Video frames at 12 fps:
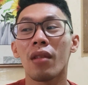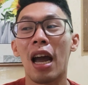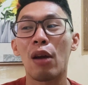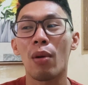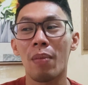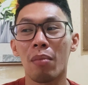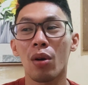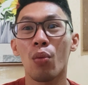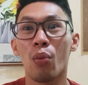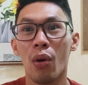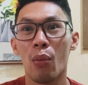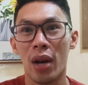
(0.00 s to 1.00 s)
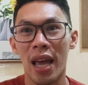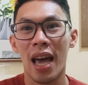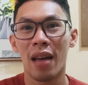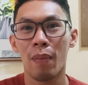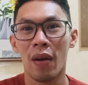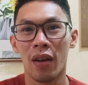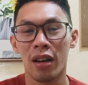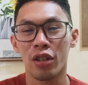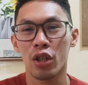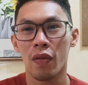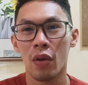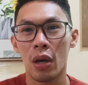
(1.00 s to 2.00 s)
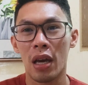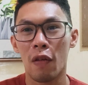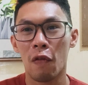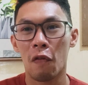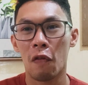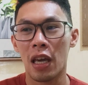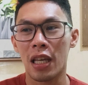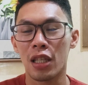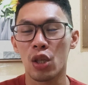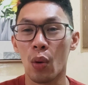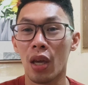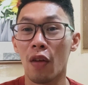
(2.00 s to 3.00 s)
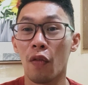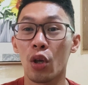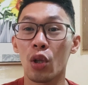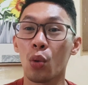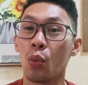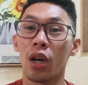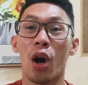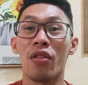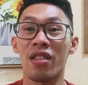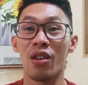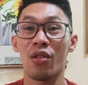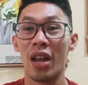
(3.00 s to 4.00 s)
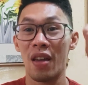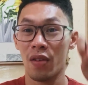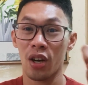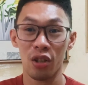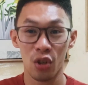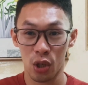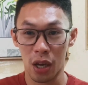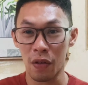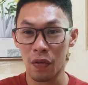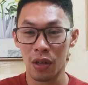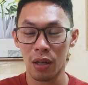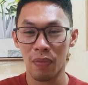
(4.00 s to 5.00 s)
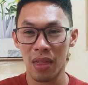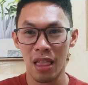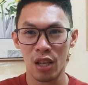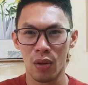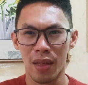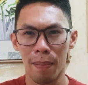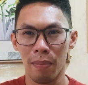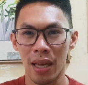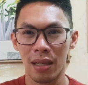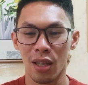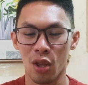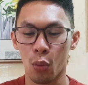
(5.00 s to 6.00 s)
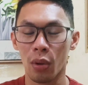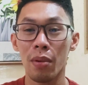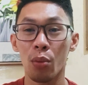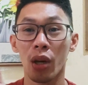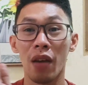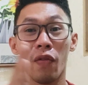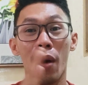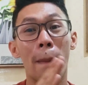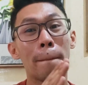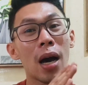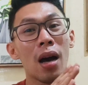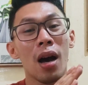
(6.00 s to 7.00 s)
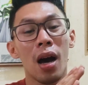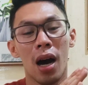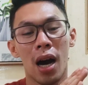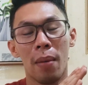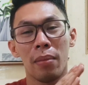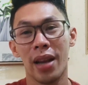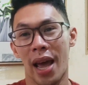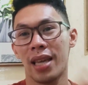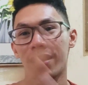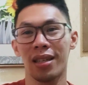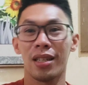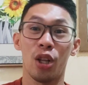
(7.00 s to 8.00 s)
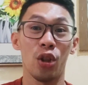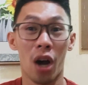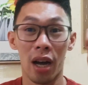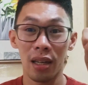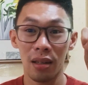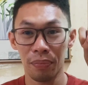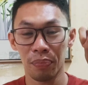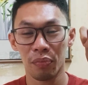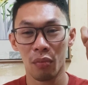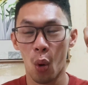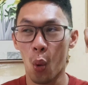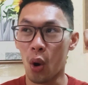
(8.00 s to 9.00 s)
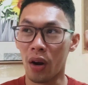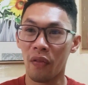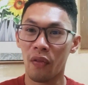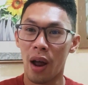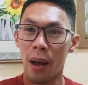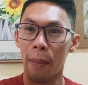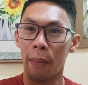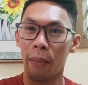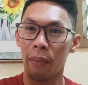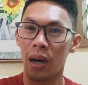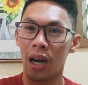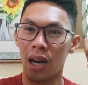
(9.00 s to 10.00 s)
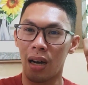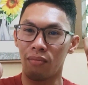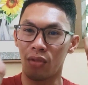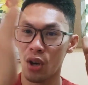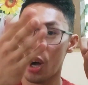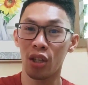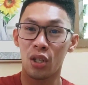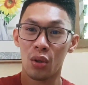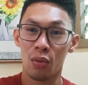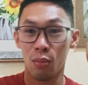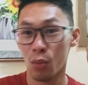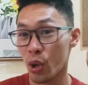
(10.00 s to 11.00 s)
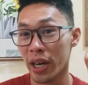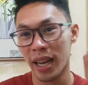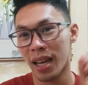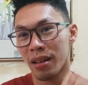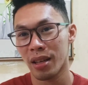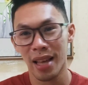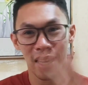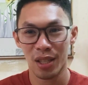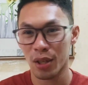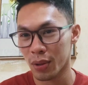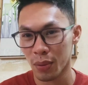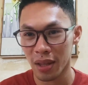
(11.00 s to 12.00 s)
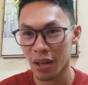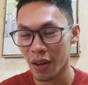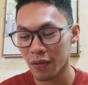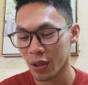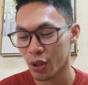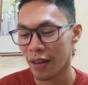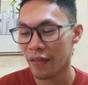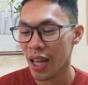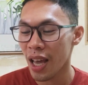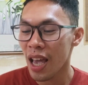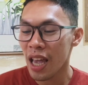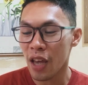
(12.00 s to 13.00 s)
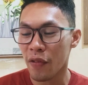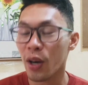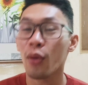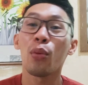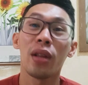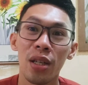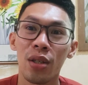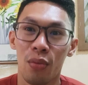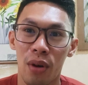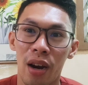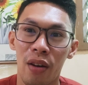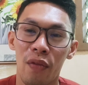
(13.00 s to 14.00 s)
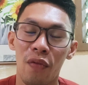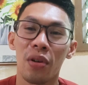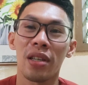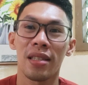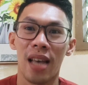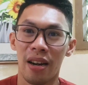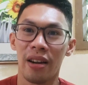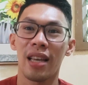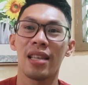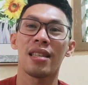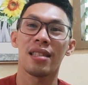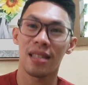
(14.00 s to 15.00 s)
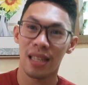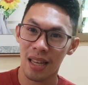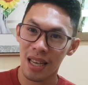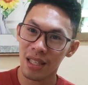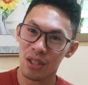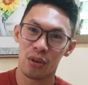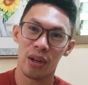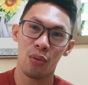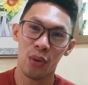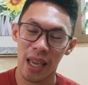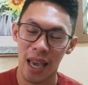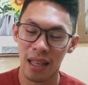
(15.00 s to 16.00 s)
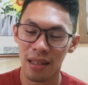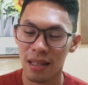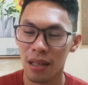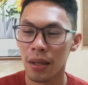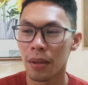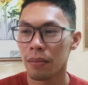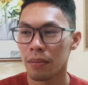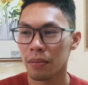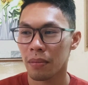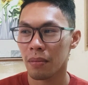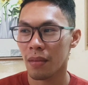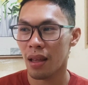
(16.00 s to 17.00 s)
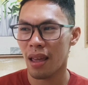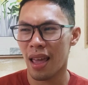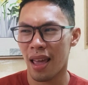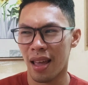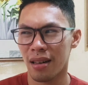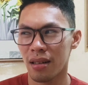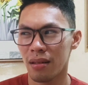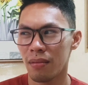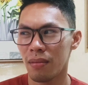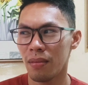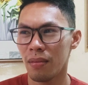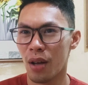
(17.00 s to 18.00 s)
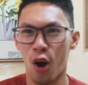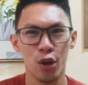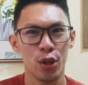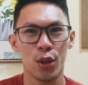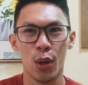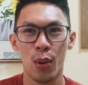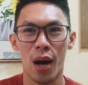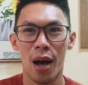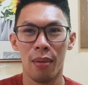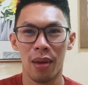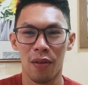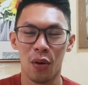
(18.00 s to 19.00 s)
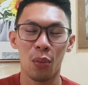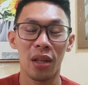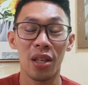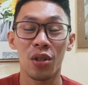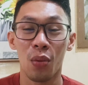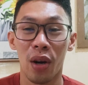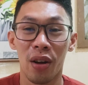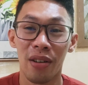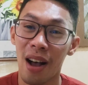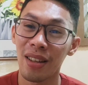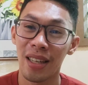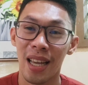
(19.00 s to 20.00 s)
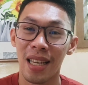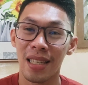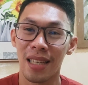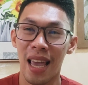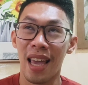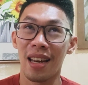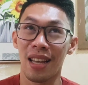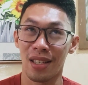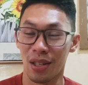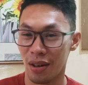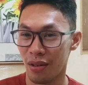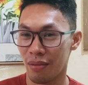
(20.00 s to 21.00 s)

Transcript: remember when I had my final interview, if it's okay for you to work on the graveyard shift. So that means that you will be working from night till dawn, or from dawn to morning. That's usually the graveyard shift. If you're willing to work for Saturdays and Sundays during weekends, and also if you're willing to work on holidays, and it's